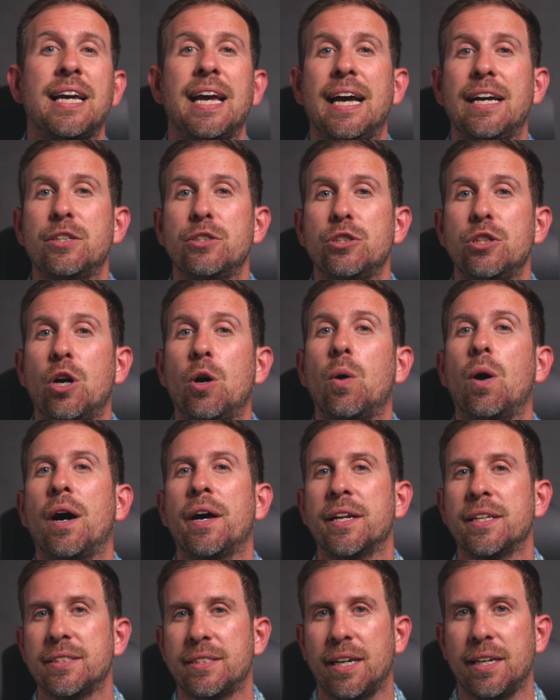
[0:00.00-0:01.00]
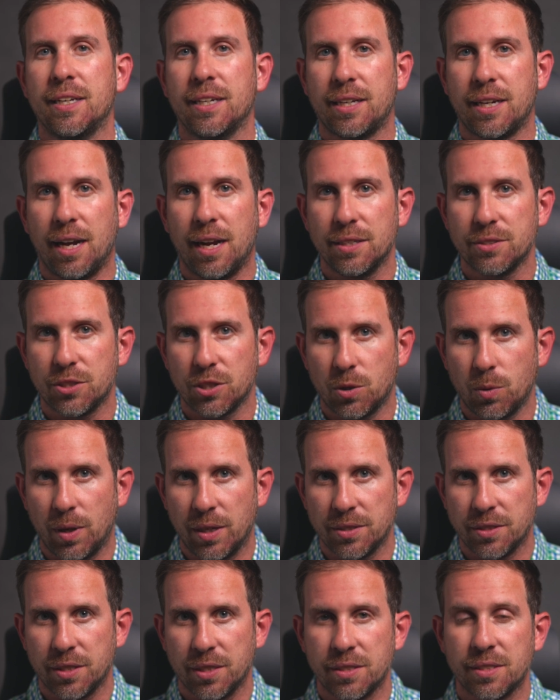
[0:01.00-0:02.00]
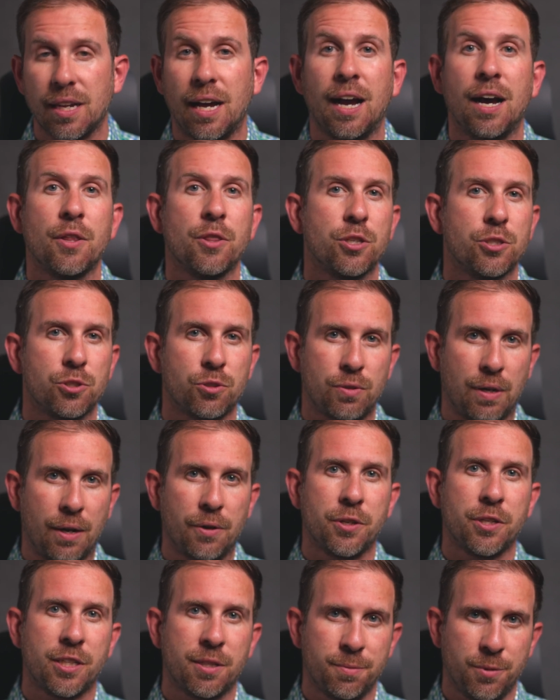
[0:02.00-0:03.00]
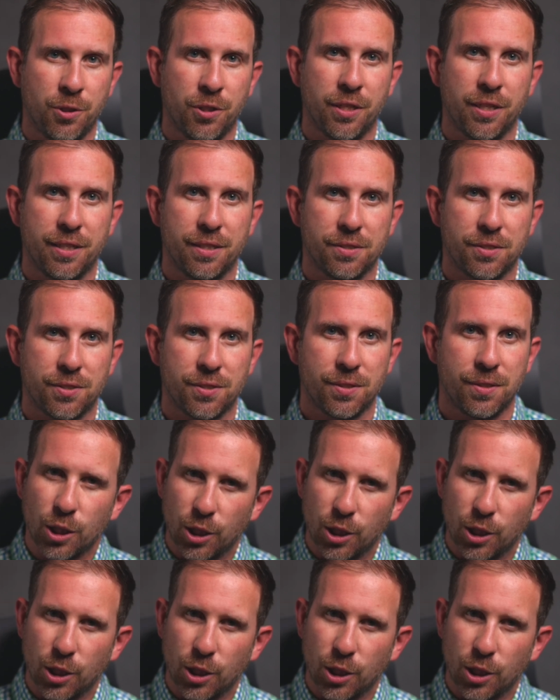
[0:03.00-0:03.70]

had no unintended consequences on the surrounding communities.